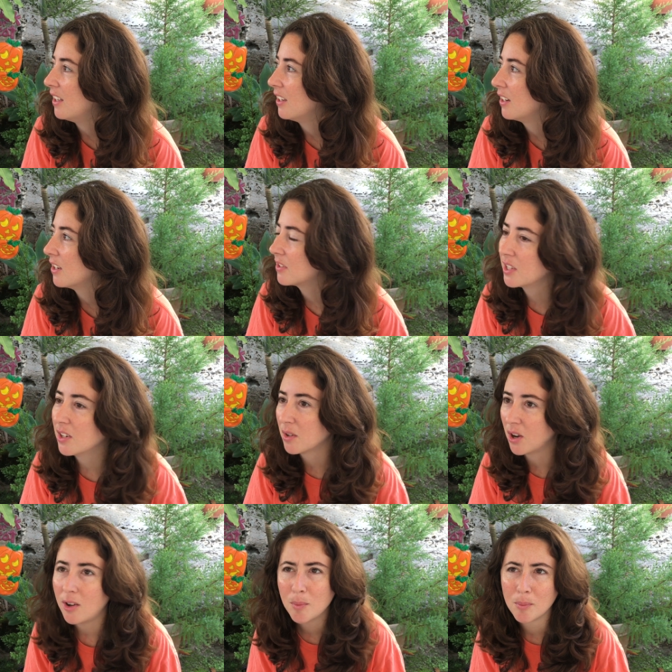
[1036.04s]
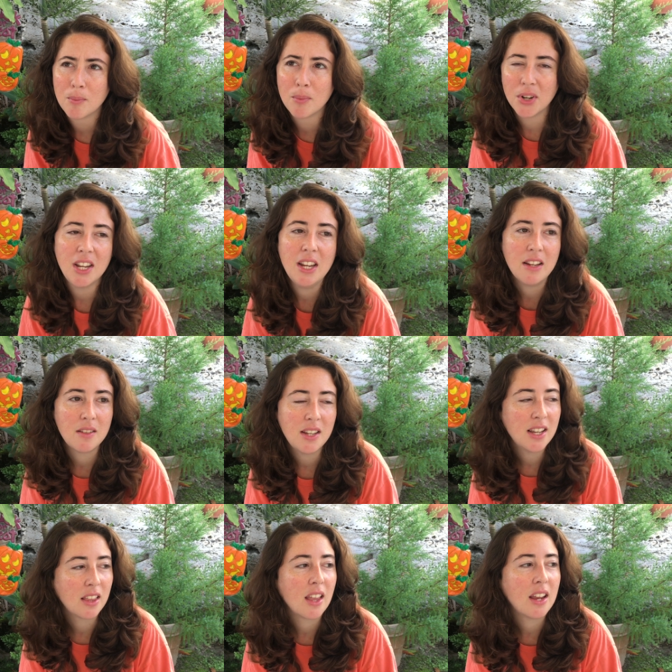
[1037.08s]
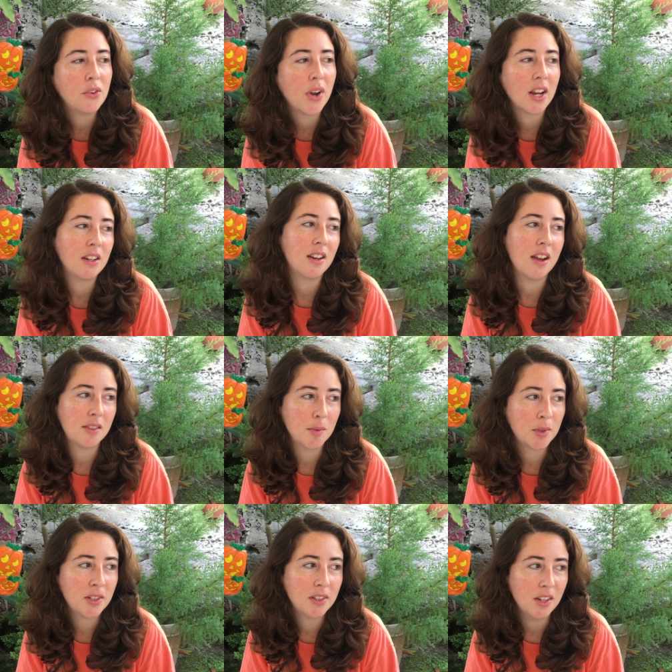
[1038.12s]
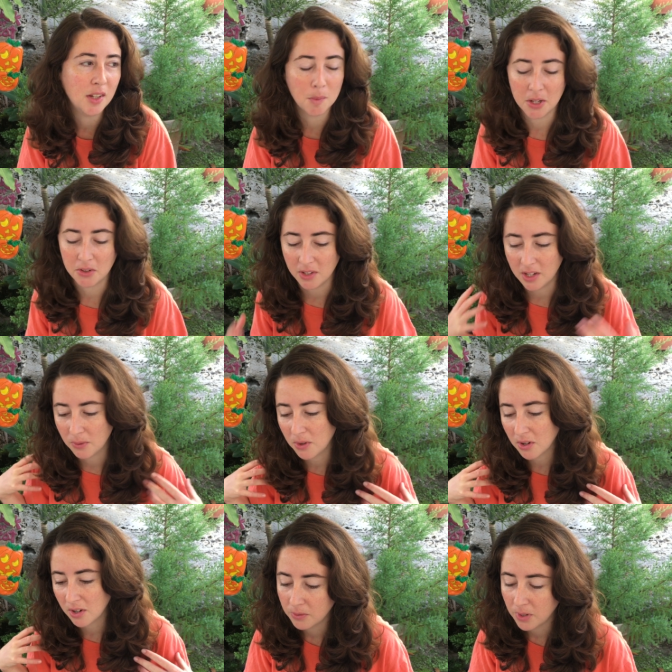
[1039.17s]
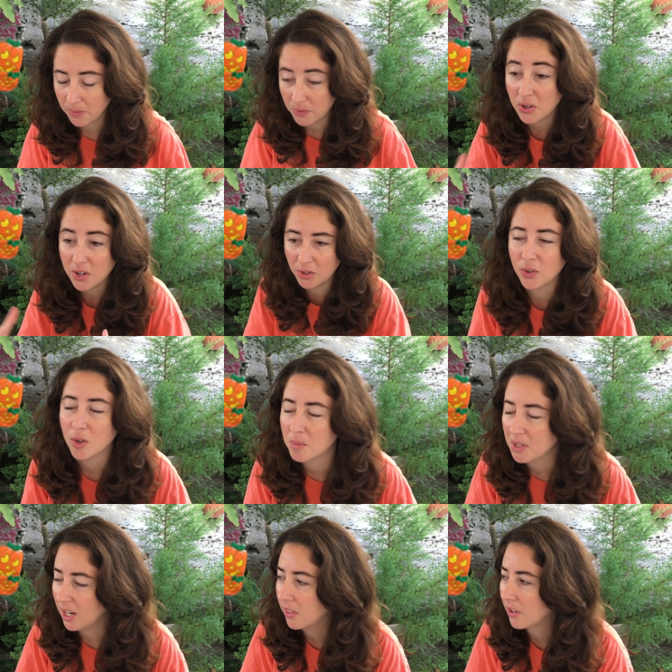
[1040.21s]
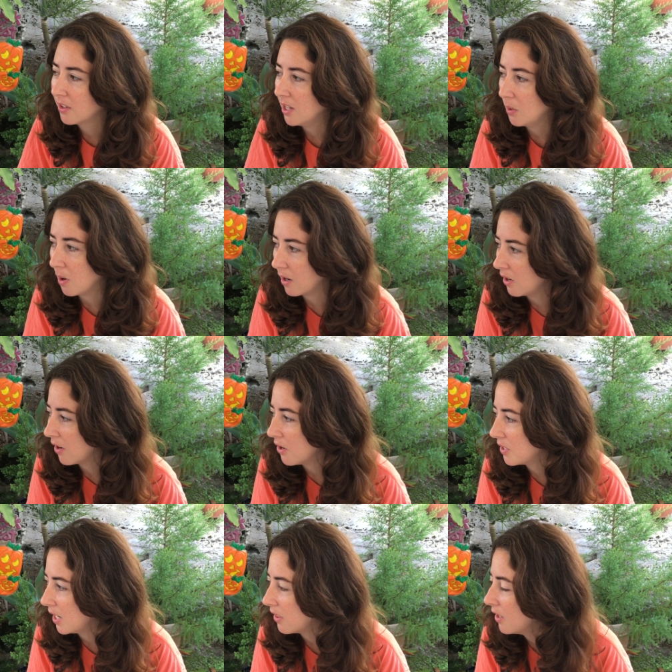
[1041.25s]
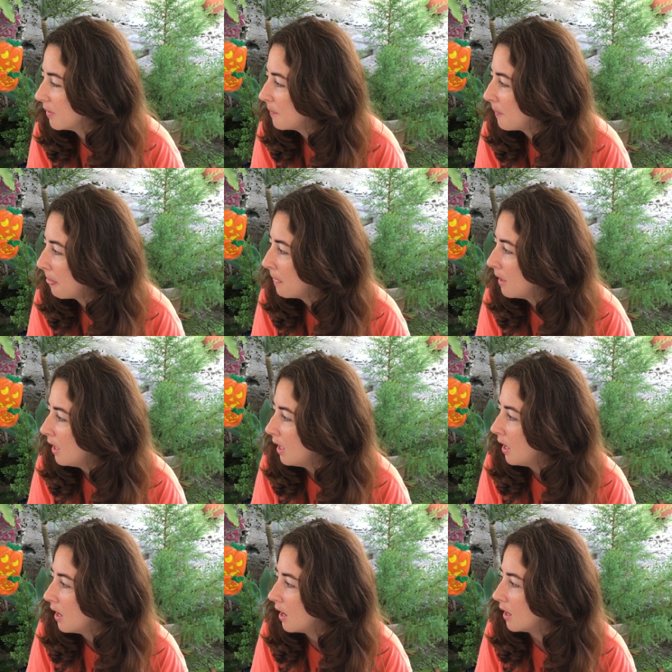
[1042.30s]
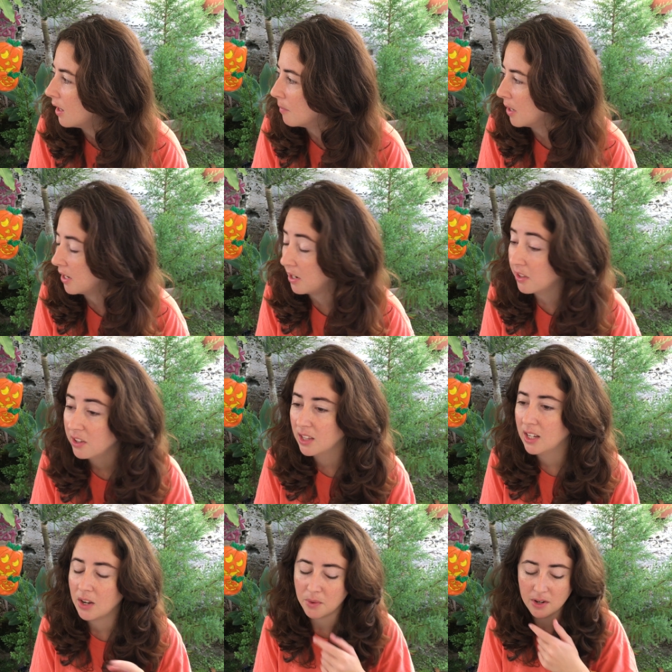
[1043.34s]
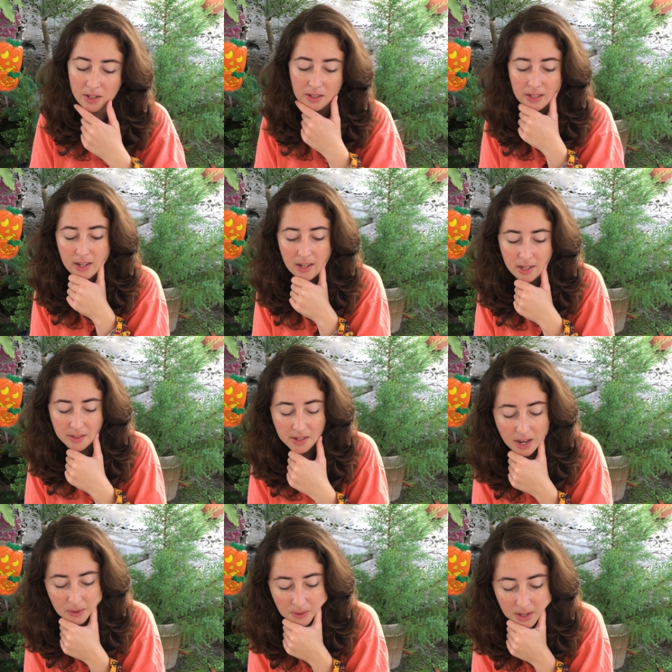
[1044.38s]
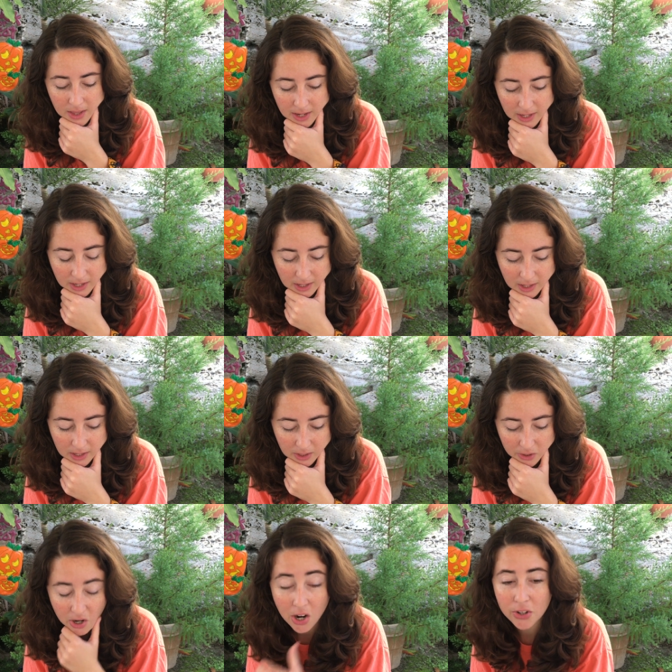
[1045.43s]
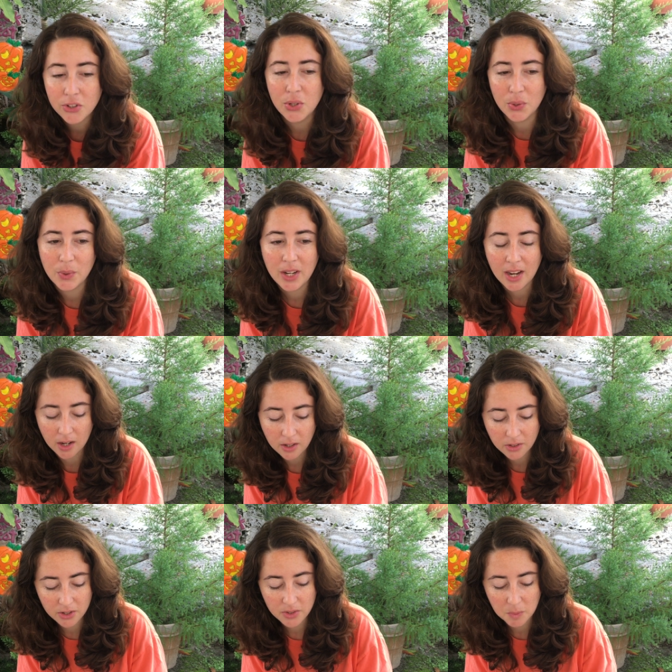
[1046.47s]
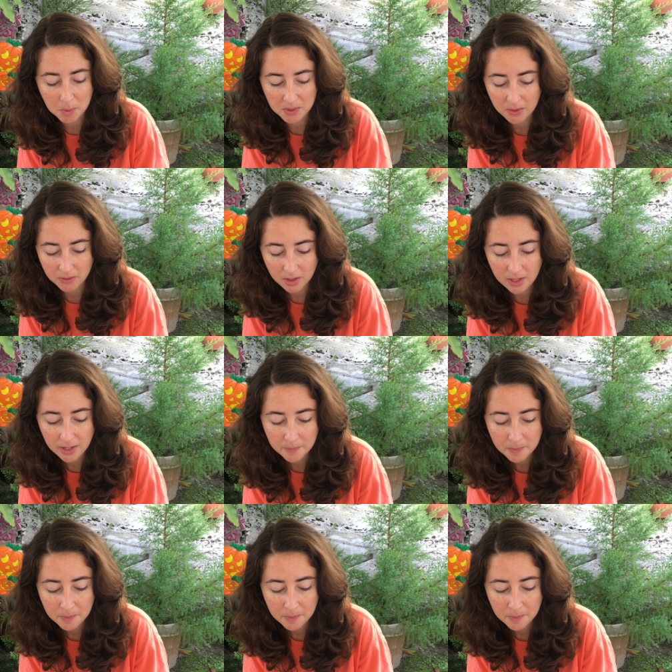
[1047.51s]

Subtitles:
because they're all pretty easy and like recognizable, especially if you're in a group together, like walking around together. Another thing I wanted to say is I feel like cartoon characters specifically